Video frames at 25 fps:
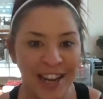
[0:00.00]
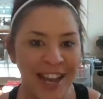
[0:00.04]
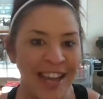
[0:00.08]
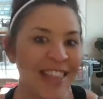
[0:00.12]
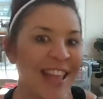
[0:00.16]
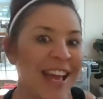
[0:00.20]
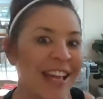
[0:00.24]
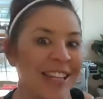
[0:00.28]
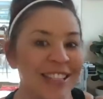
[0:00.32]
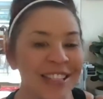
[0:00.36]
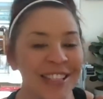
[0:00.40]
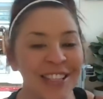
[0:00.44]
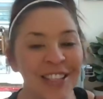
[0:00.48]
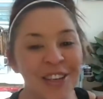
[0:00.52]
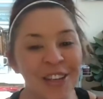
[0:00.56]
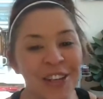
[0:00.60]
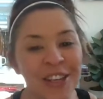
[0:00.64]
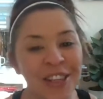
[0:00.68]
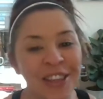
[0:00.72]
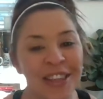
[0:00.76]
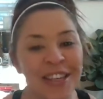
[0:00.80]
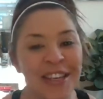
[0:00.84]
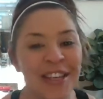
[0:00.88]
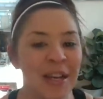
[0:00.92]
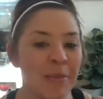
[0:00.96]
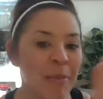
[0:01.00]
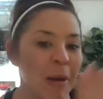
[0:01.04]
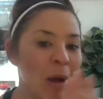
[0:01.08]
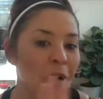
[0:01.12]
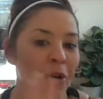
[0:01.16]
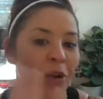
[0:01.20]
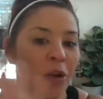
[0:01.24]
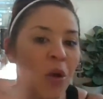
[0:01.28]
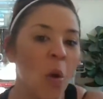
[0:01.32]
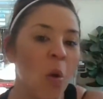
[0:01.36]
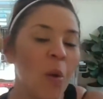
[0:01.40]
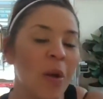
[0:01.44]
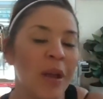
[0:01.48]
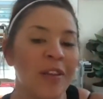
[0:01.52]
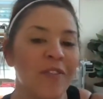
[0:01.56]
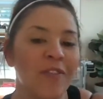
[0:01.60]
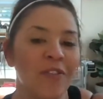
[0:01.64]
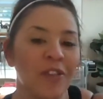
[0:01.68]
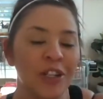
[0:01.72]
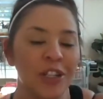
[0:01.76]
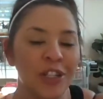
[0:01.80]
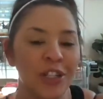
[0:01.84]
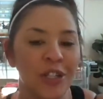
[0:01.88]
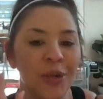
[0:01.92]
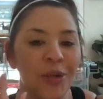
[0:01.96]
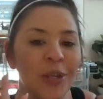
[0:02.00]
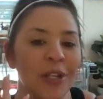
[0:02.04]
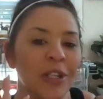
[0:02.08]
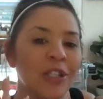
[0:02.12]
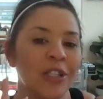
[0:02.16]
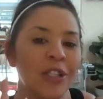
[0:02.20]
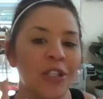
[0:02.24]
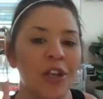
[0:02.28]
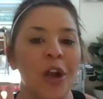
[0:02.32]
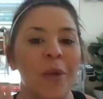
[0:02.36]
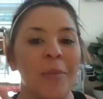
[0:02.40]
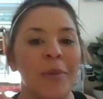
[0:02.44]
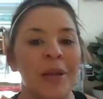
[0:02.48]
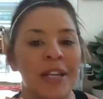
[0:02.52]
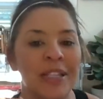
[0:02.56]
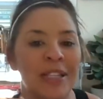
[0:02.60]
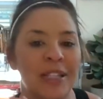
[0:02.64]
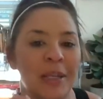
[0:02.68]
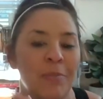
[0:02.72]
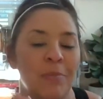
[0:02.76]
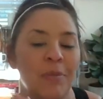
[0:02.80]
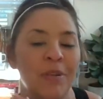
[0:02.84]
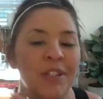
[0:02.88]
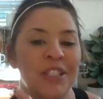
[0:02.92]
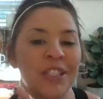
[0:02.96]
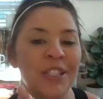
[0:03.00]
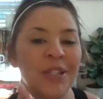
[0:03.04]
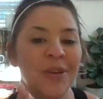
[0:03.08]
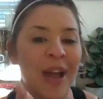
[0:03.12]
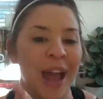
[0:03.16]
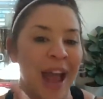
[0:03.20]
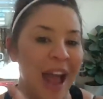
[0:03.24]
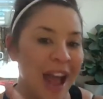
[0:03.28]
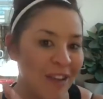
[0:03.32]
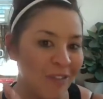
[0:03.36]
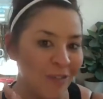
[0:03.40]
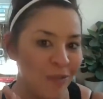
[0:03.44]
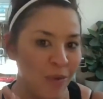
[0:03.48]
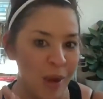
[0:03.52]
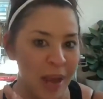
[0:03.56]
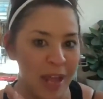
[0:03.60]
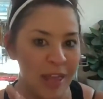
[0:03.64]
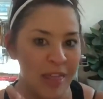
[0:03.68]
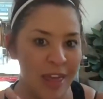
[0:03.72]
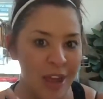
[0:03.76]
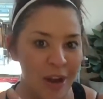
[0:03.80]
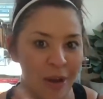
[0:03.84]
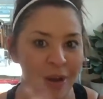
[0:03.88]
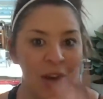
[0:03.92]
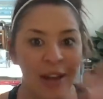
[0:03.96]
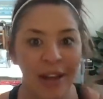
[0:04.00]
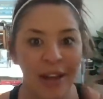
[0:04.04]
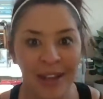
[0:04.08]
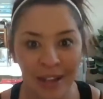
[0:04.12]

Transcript: And that's the good thing about going for Shooting Star, because it puts you halfway there.